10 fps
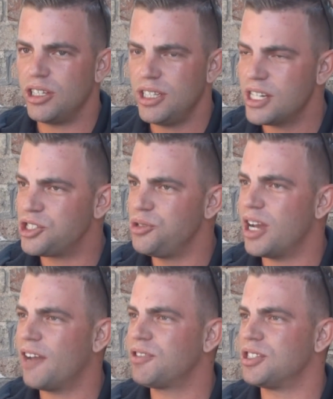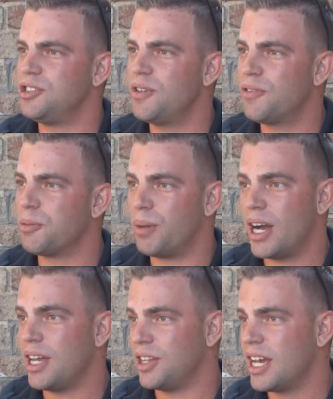yes, you have to
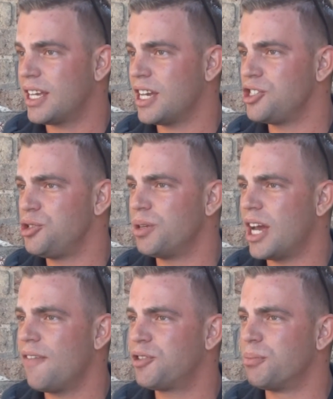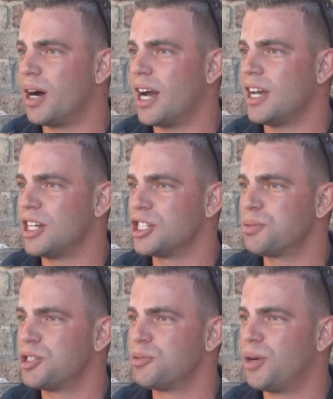buy. In that case, you would have to buy an
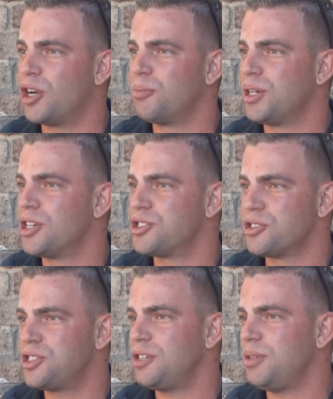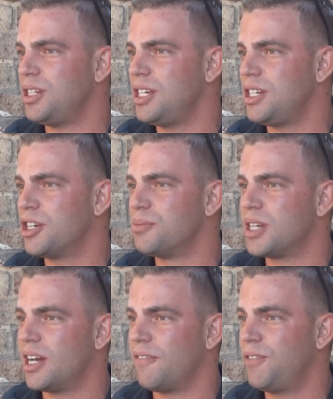expensive bottle because their CBD comes
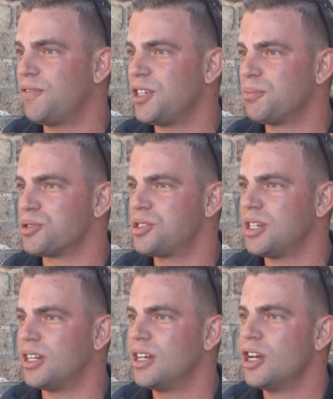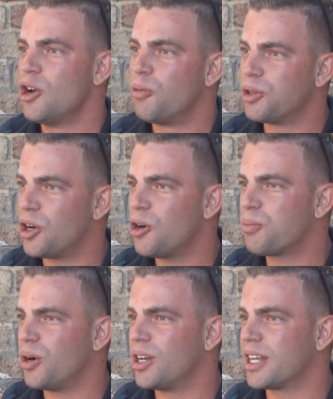out at 15%. With our
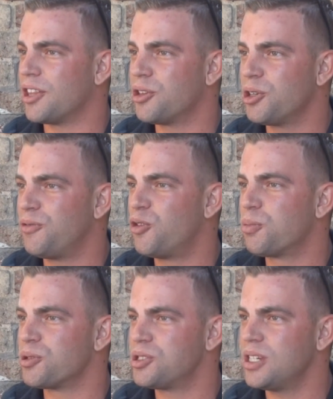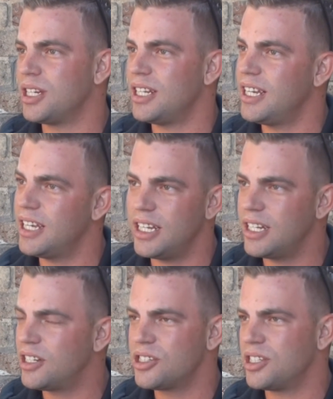product at 34%,
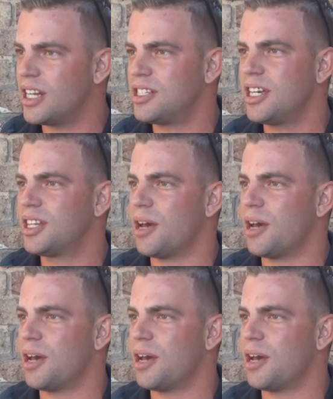it does not take